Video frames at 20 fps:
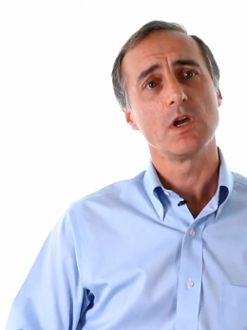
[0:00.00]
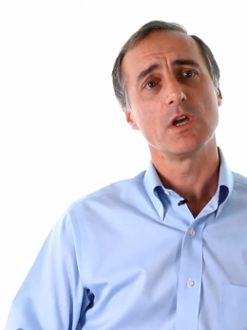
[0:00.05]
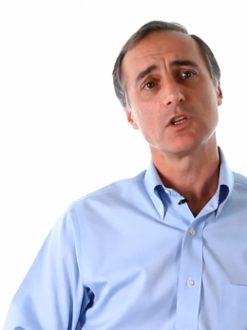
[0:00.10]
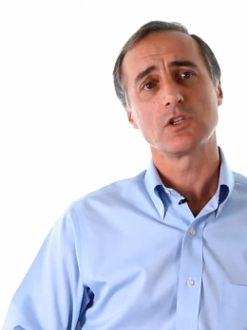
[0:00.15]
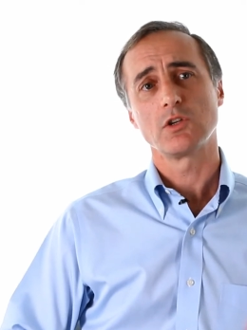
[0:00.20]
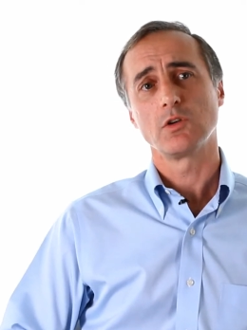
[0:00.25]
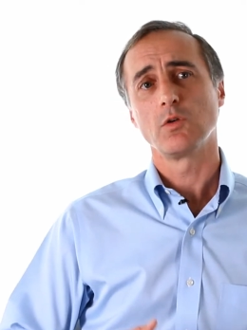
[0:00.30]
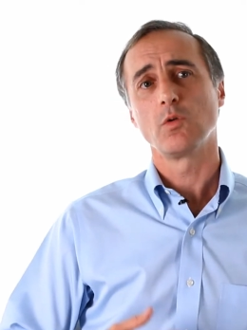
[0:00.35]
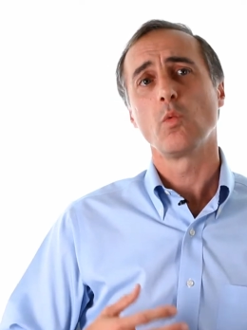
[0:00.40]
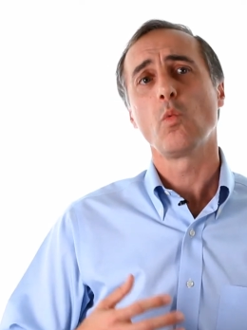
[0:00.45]

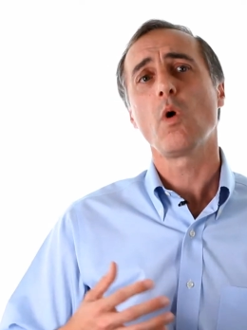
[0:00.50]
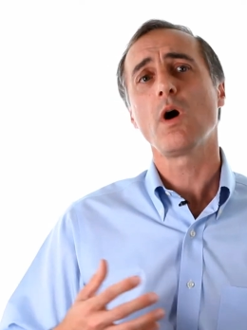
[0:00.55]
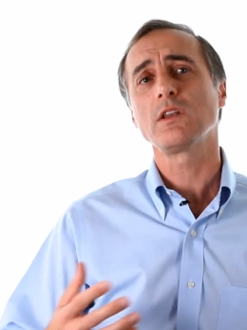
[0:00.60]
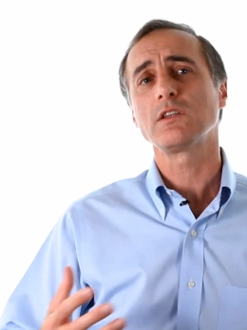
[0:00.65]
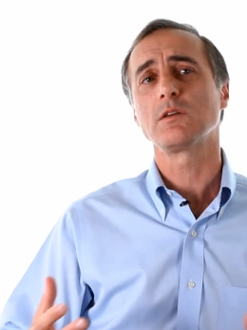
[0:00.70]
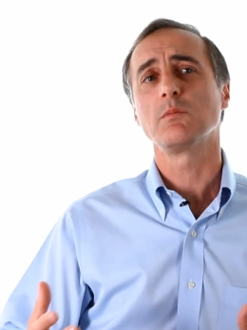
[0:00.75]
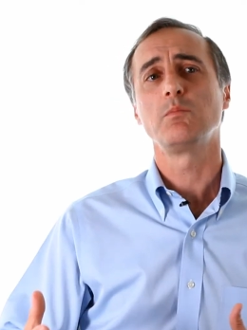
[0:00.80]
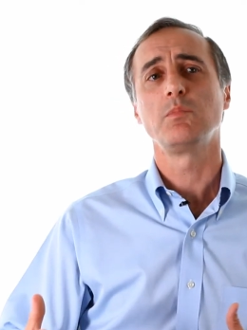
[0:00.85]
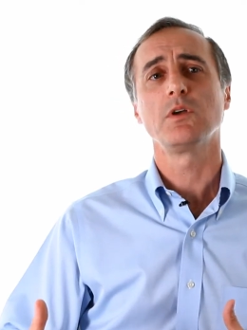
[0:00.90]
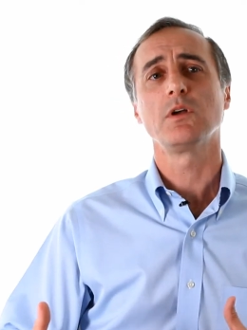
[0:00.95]
So you want
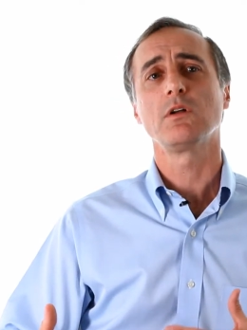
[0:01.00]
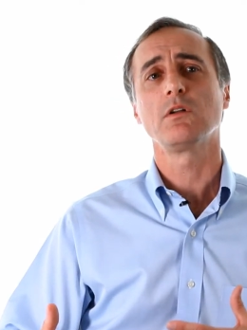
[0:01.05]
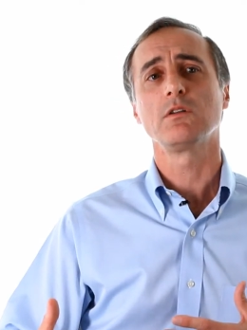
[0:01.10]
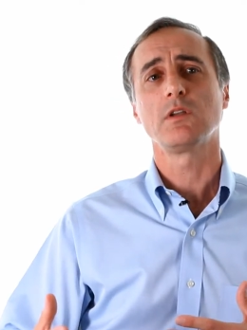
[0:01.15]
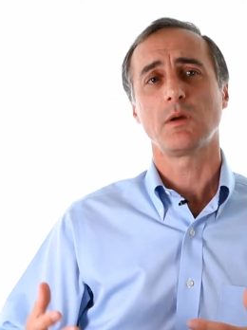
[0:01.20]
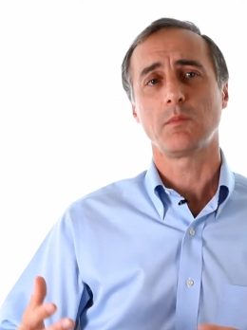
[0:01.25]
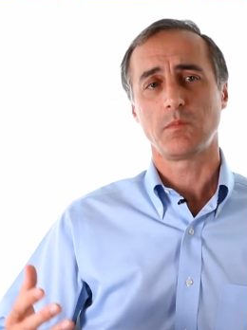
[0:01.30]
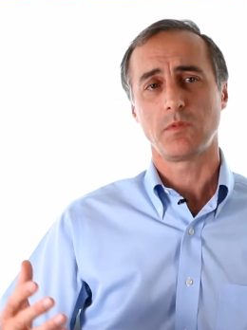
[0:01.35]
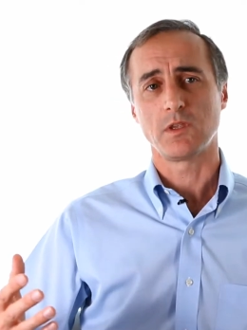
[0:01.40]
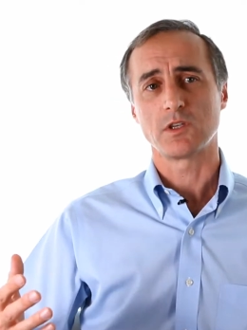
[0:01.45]
to build
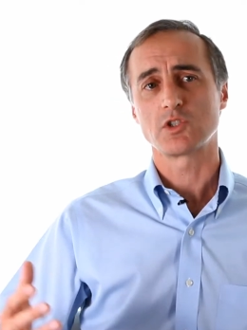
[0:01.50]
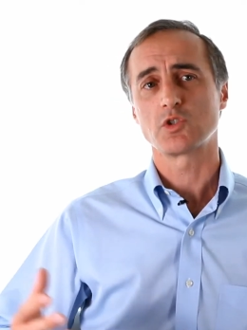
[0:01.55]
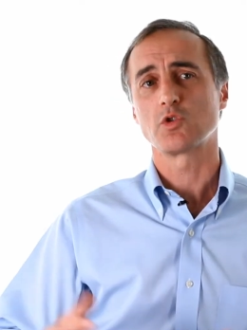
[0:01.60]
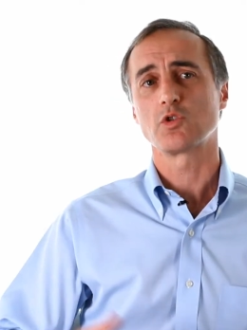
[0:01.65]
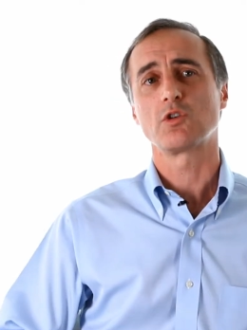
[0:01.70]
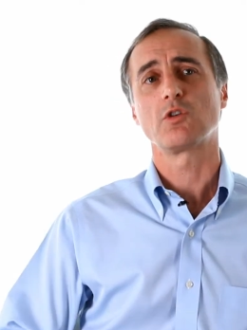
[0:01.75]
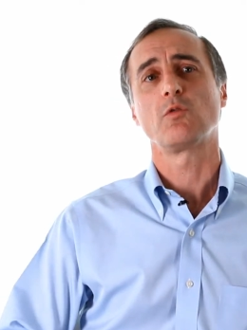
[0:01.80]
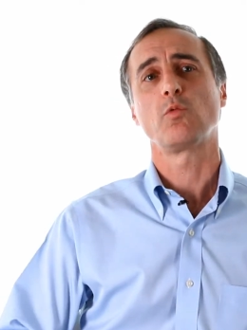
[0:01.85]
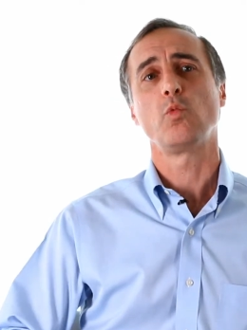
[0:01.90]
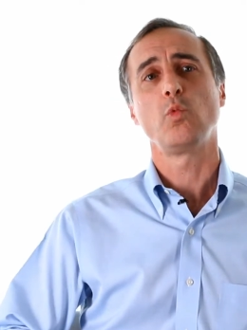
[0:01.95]
up this
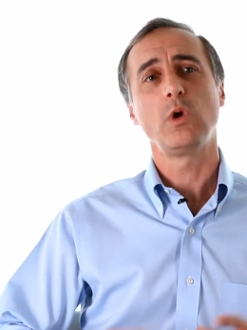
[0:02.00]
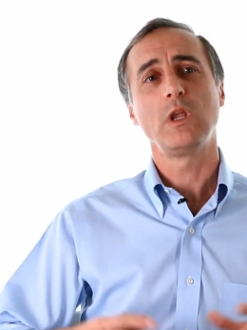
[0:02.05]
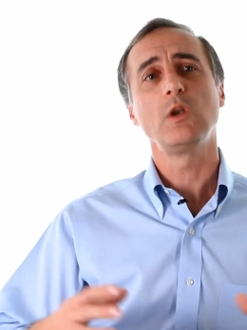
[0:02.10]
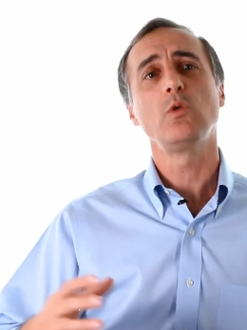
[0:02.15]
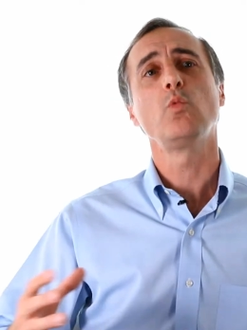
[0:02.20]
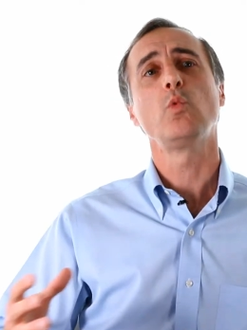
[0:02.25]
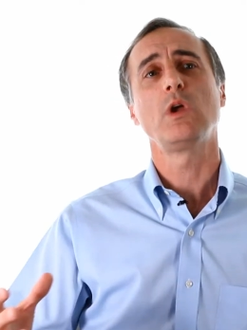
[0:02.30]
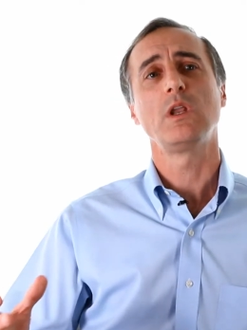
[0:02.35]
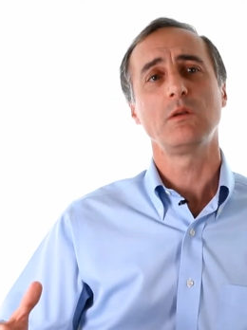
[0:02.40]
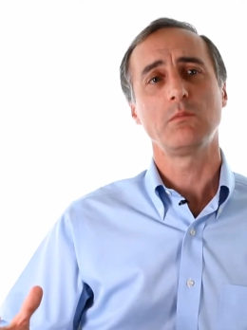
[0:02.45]
sort of
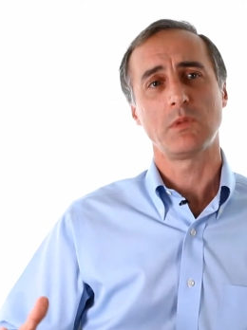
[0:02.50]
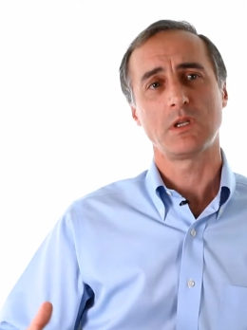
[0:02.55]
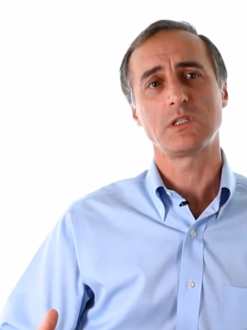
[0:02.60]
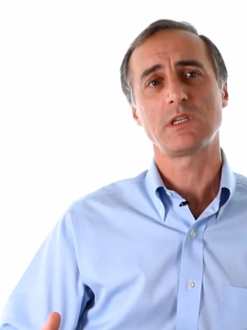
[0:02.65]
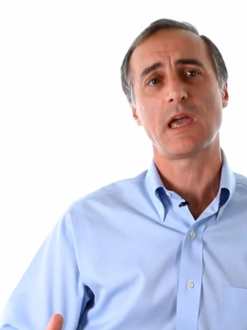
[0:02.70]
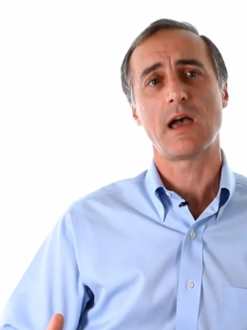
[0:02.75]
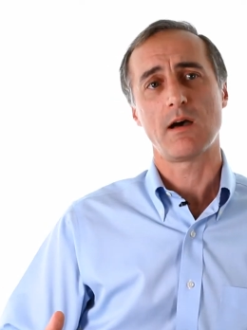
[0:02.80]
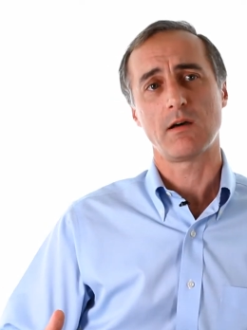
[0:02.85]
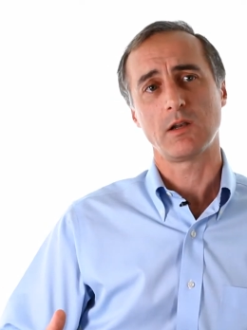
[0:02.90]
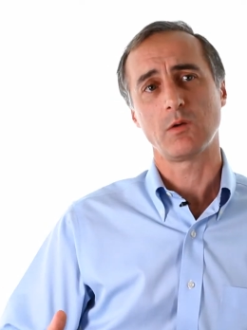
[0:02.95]
win-win
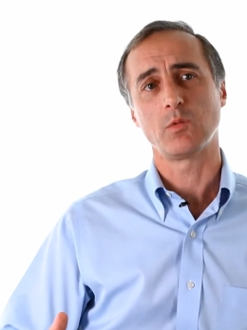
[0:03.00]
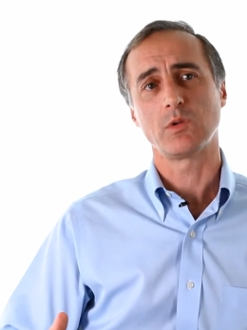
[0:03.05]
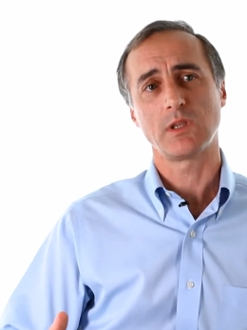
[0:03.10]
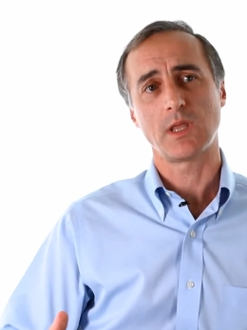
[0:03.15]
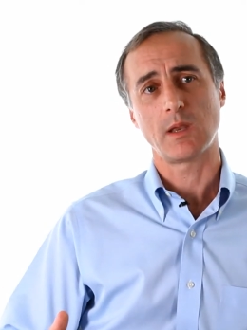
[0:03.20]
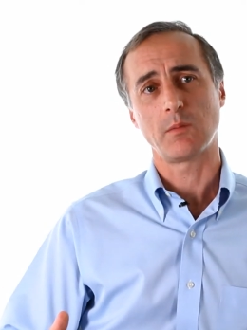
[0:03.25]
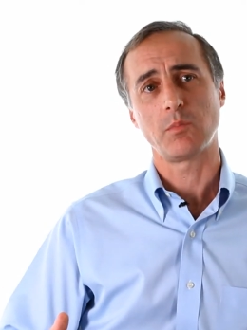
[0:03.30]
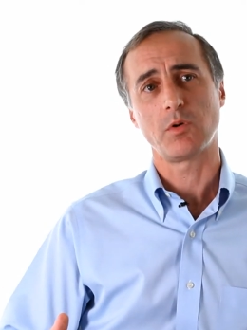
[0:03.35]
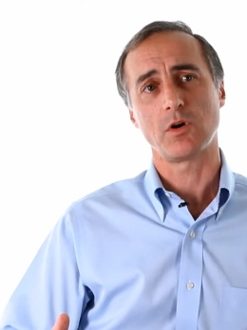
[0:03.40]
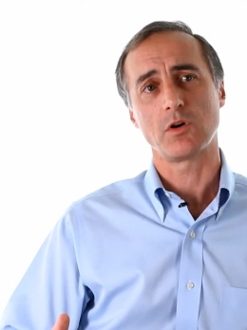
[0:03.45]
mentality with
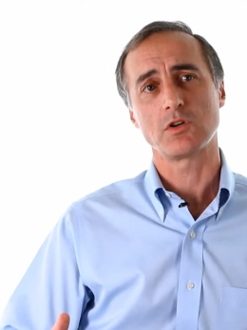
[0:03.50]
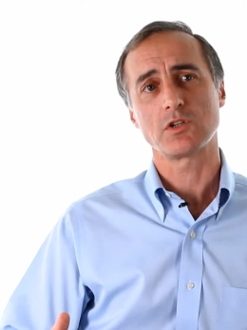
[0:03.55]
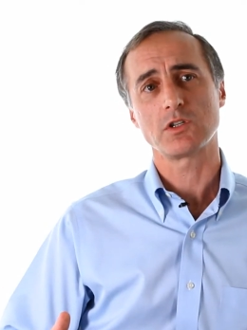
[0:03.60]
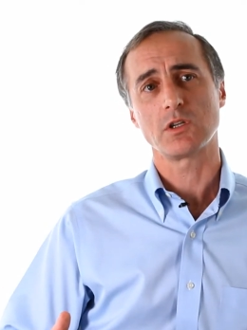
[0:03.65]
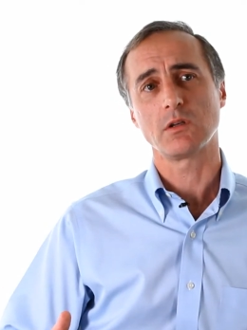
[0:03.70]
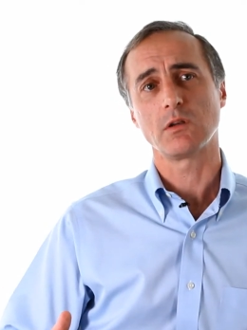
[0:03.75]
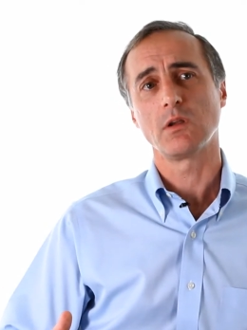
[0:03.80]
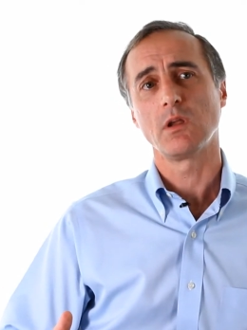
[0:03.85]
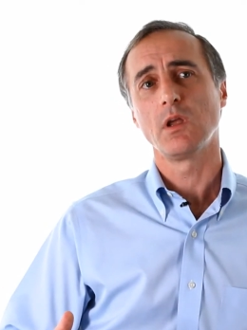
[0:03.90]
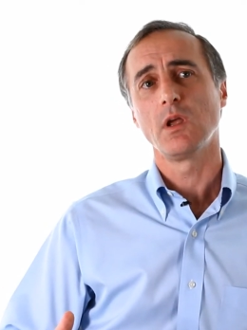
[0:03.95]
that
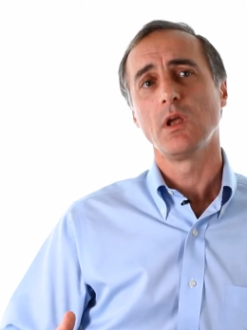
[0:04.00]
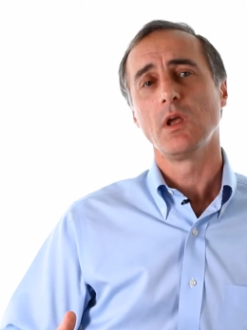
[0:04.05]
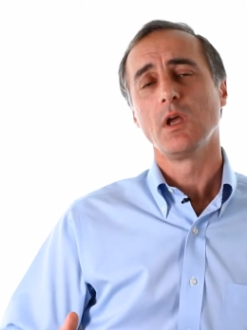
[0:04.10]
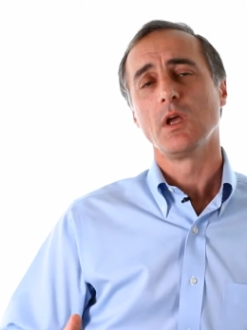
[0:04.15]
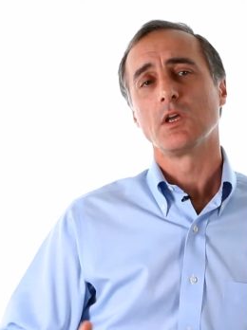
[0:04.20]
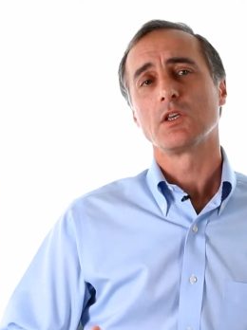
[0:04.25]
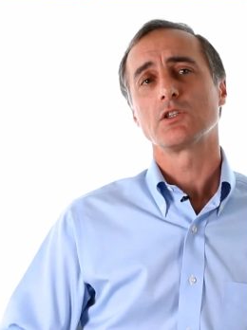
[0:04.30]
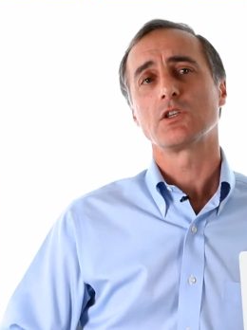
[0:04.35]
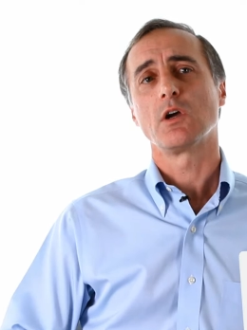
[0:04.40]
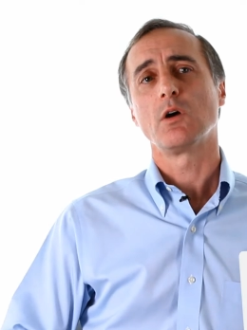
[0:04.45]
person.
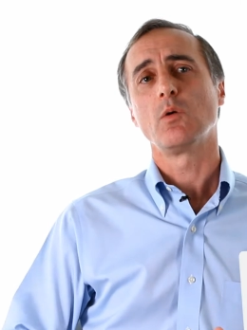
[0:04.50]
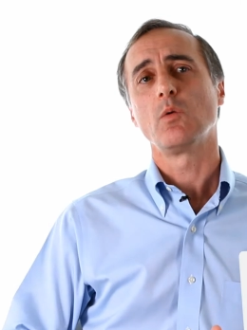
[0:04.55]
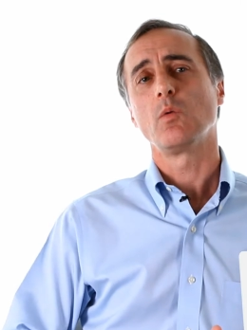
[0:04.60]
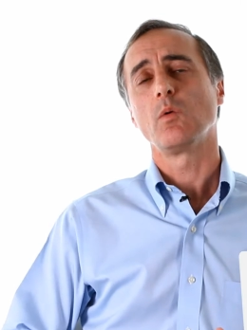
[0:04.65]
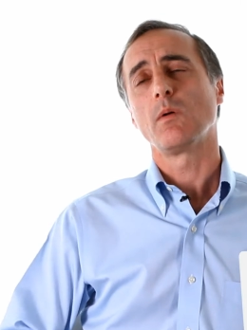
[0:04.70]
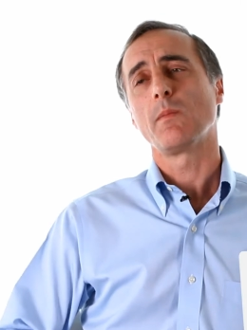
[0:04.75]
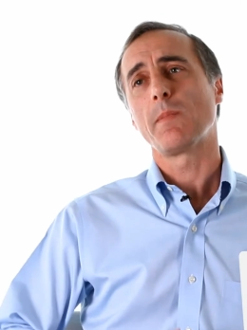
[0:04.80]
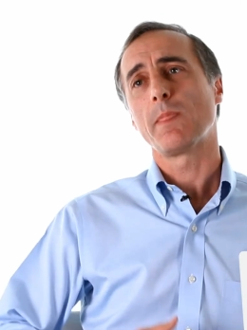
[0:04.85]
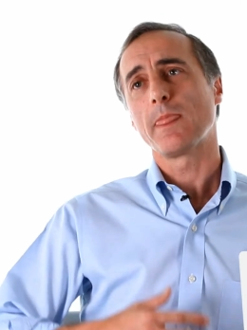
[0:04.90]
So